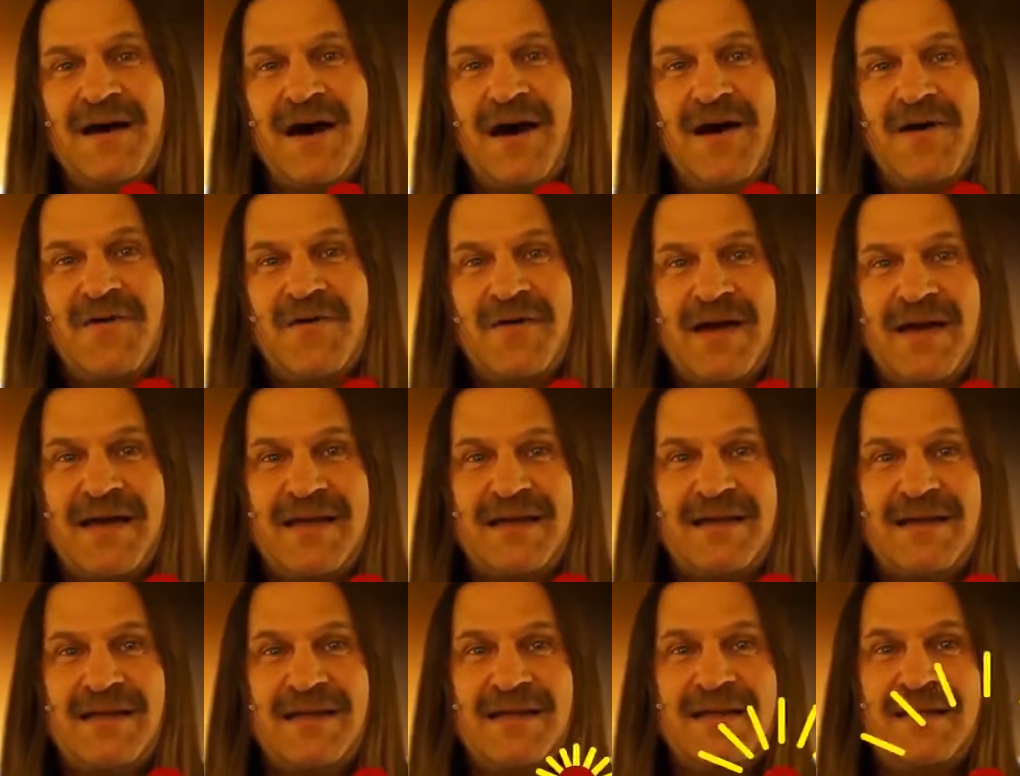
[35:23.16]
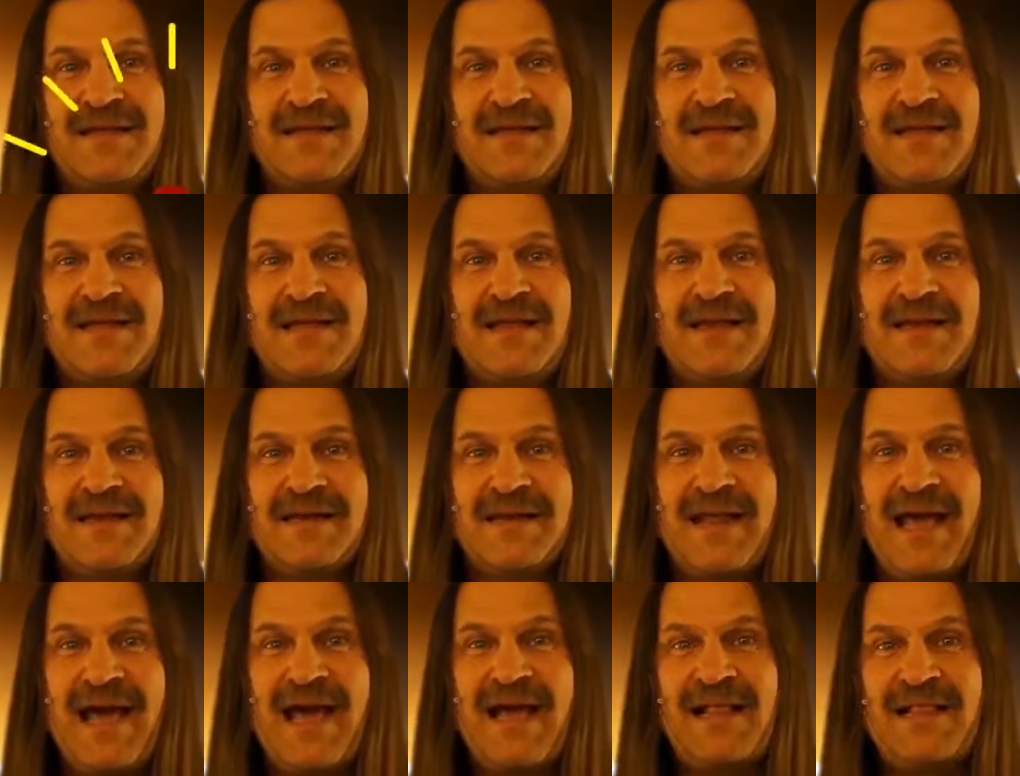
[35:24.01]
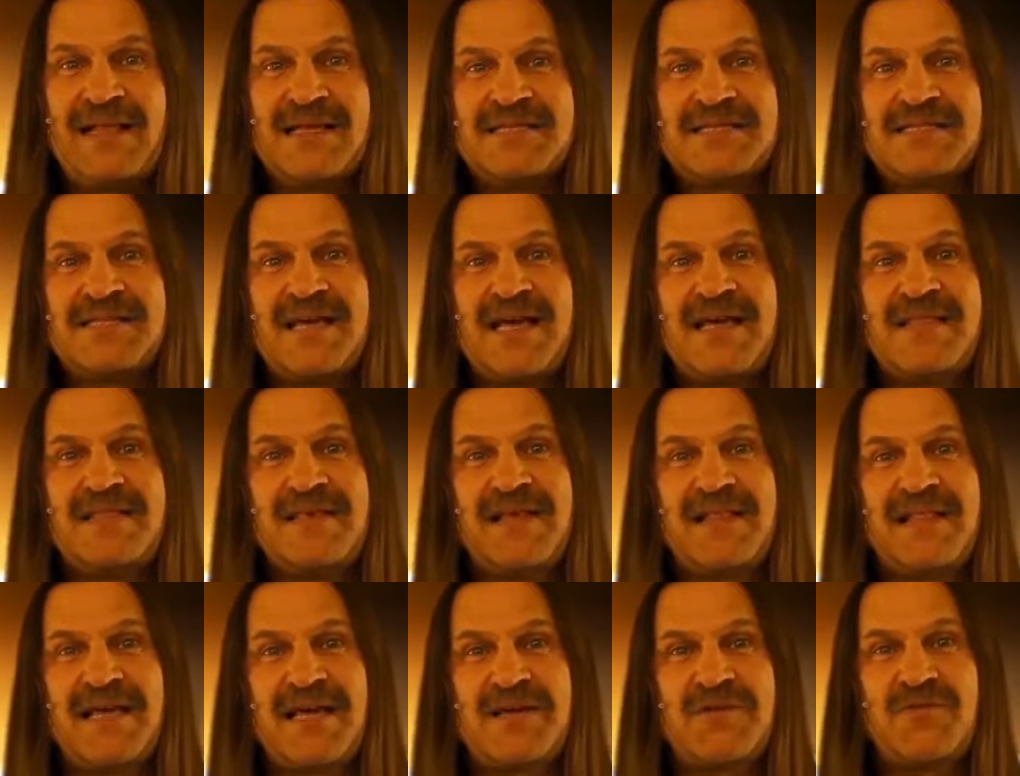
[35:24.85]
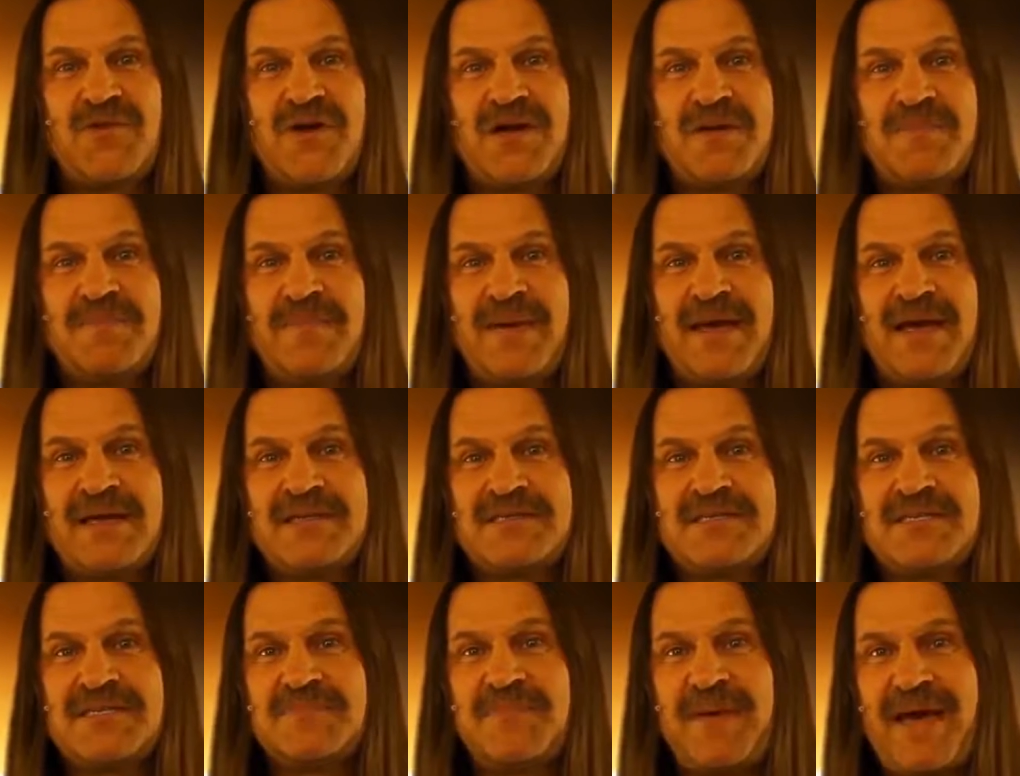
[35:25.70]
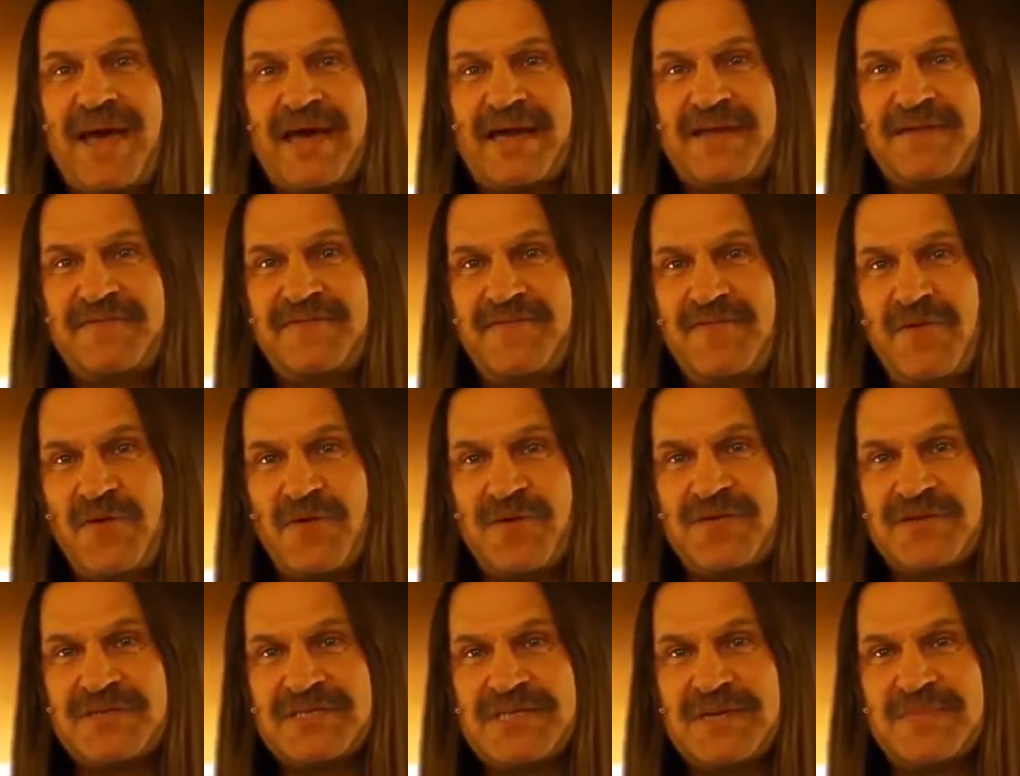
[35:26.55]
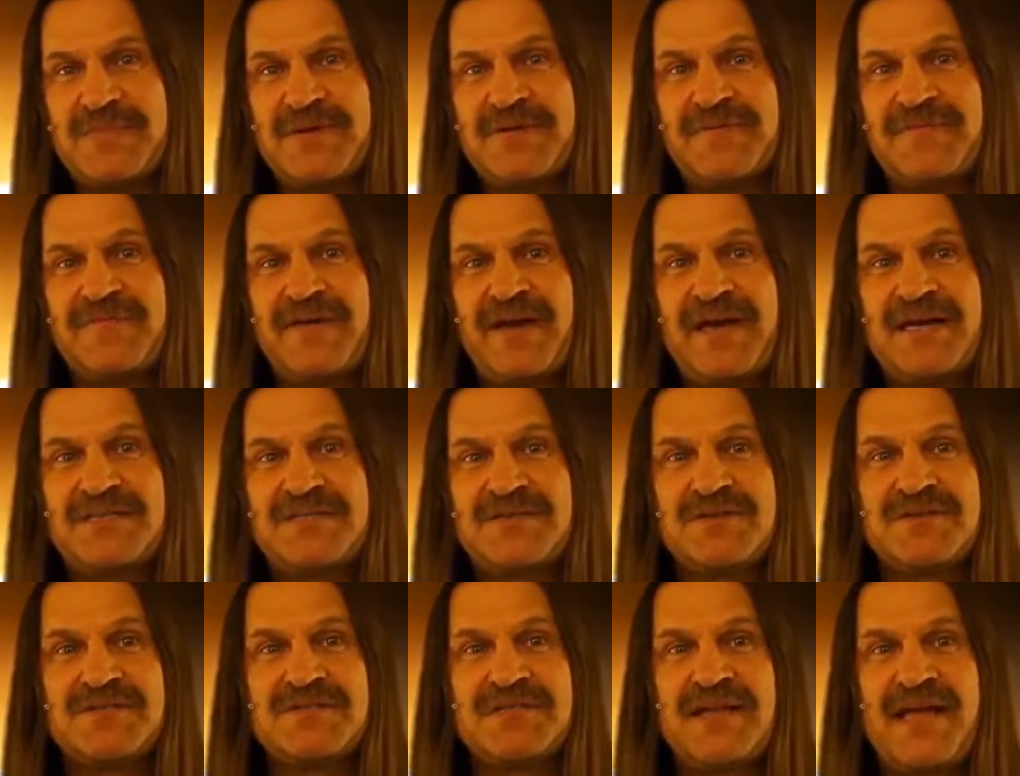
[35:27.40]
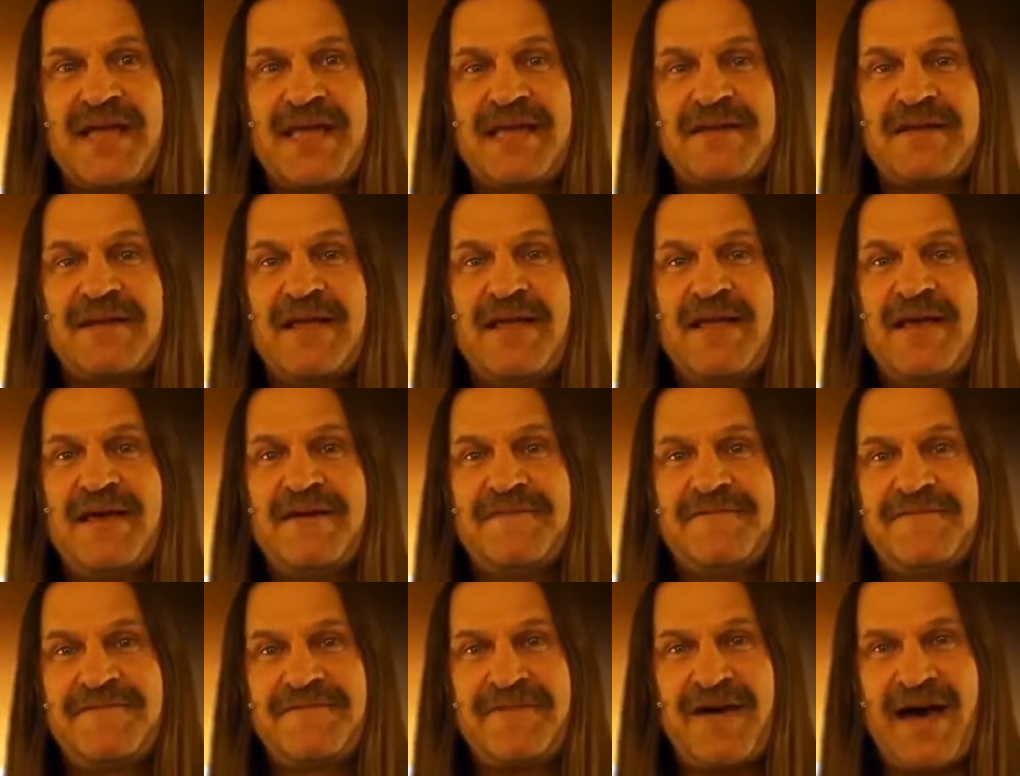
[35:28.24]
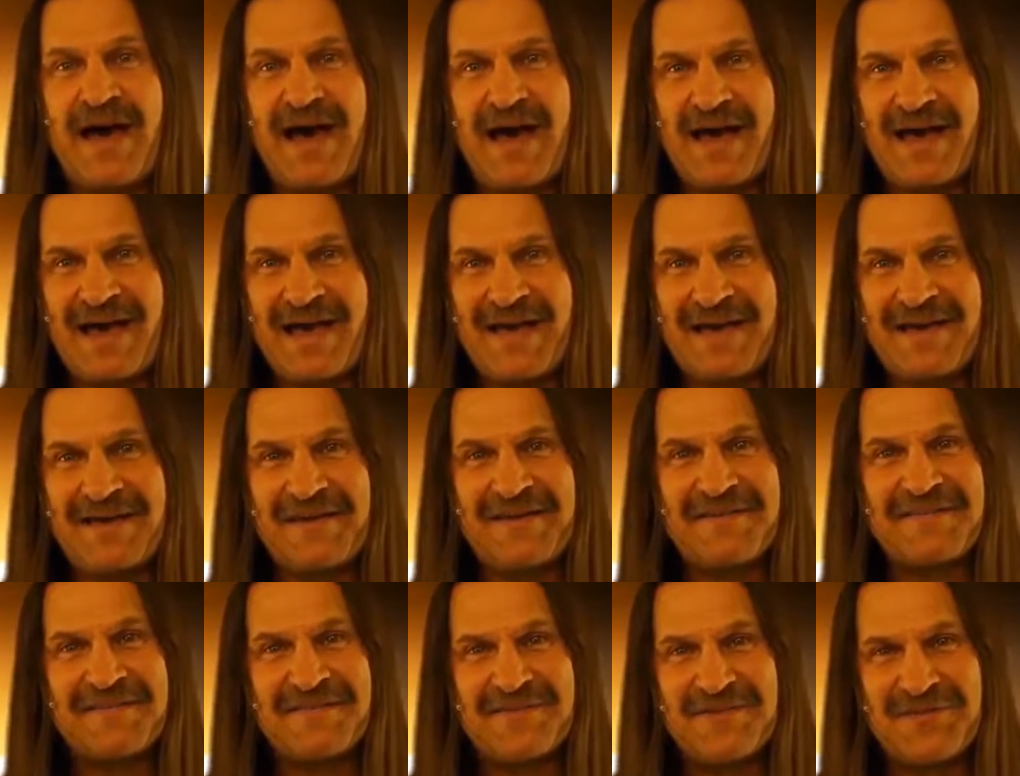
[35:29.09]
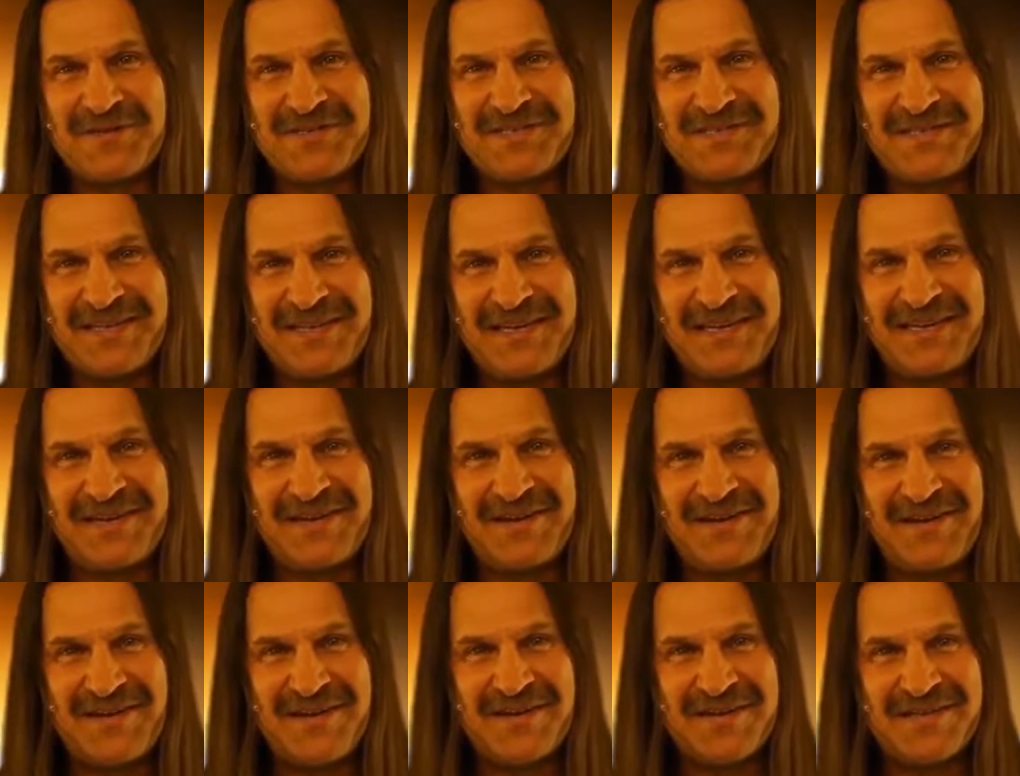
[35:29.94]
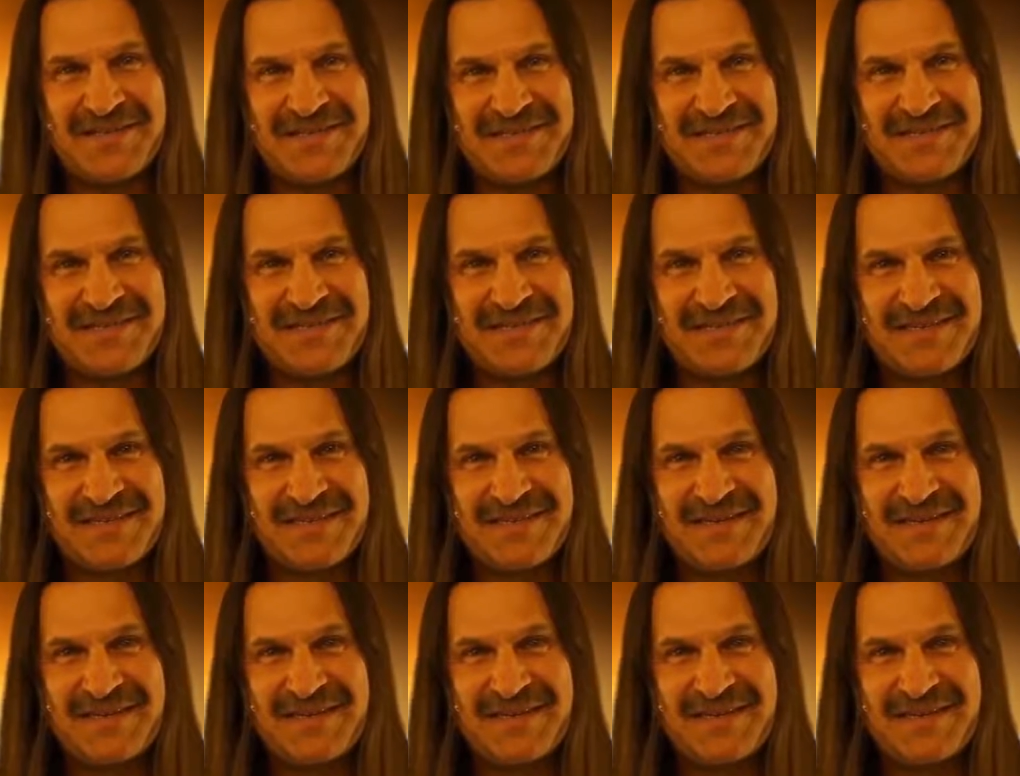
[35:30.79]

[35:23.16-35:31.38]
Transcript: All right, now let's say the electron bounces back and forth somewhat faster, say at 5 quintillion hertz.